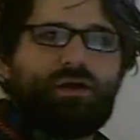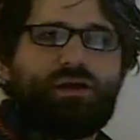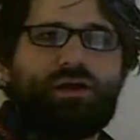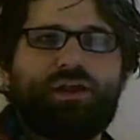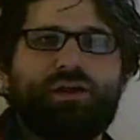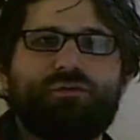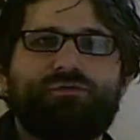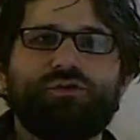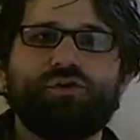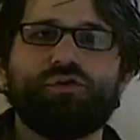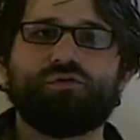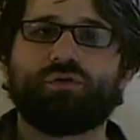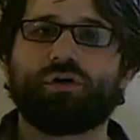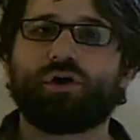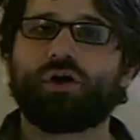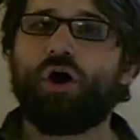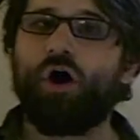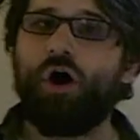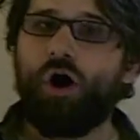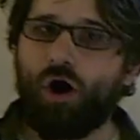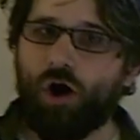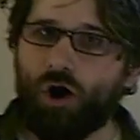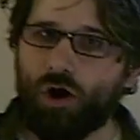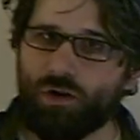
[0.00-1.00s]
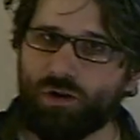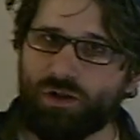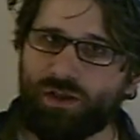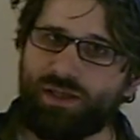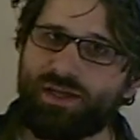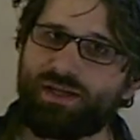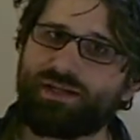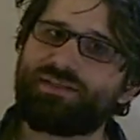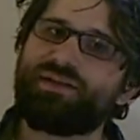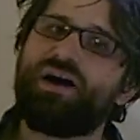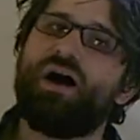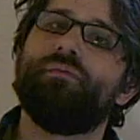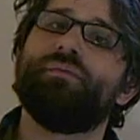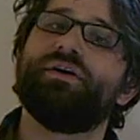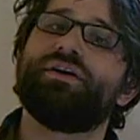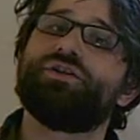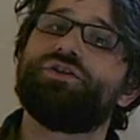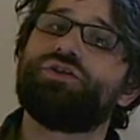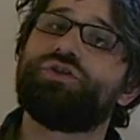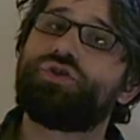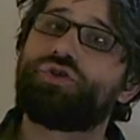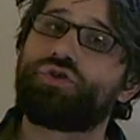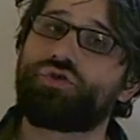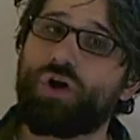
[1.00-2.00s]
If you recall in atomic
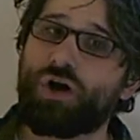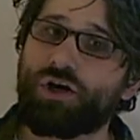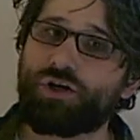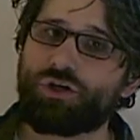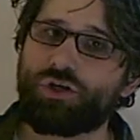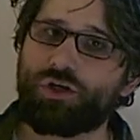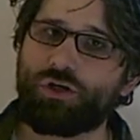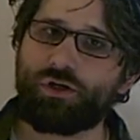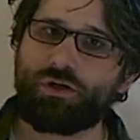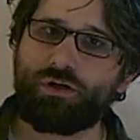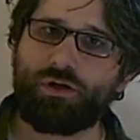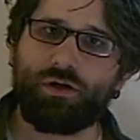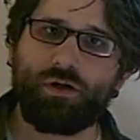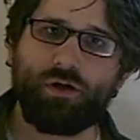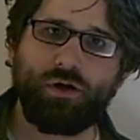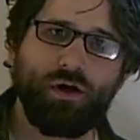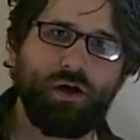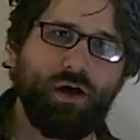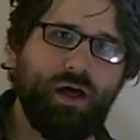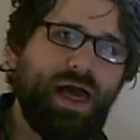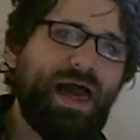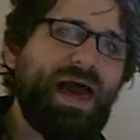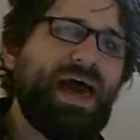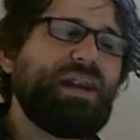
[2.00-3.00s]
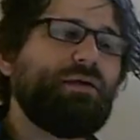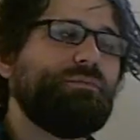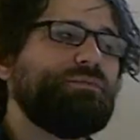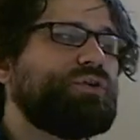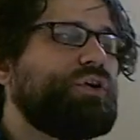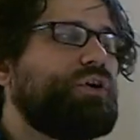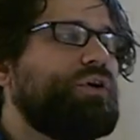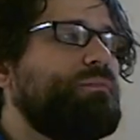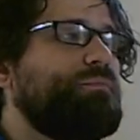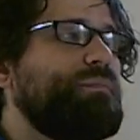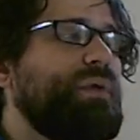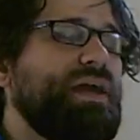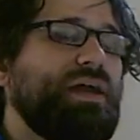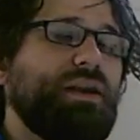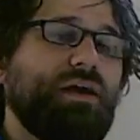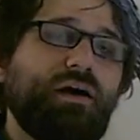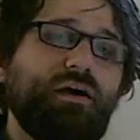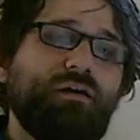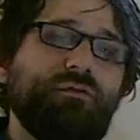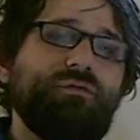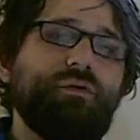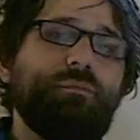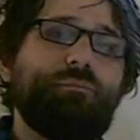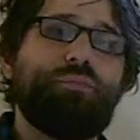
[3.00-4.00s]
structure, atoms are made
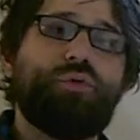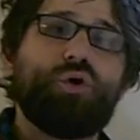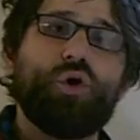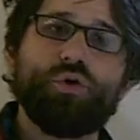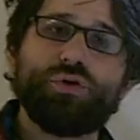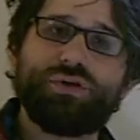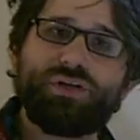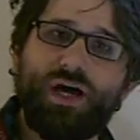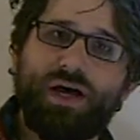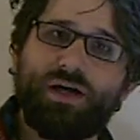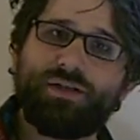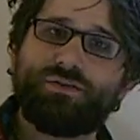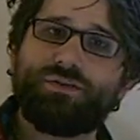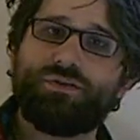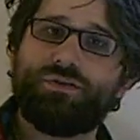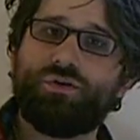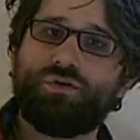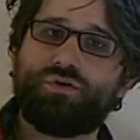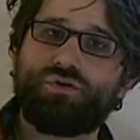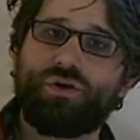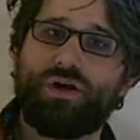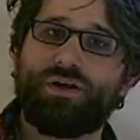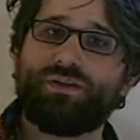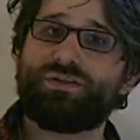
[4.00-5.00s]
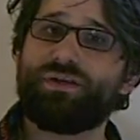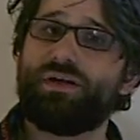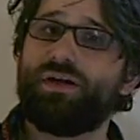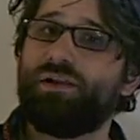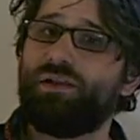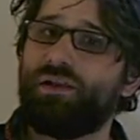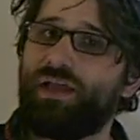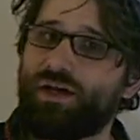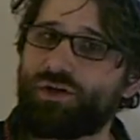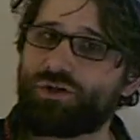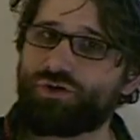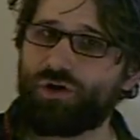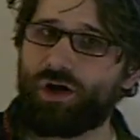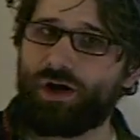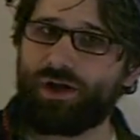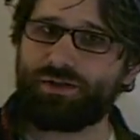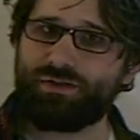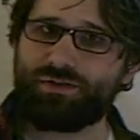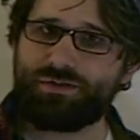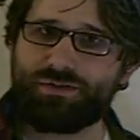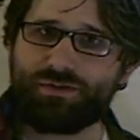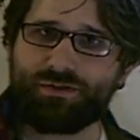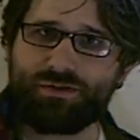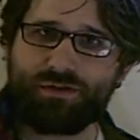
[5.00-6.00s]
of protons, neutrons, and
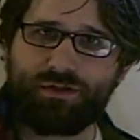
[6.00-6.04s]
electrons.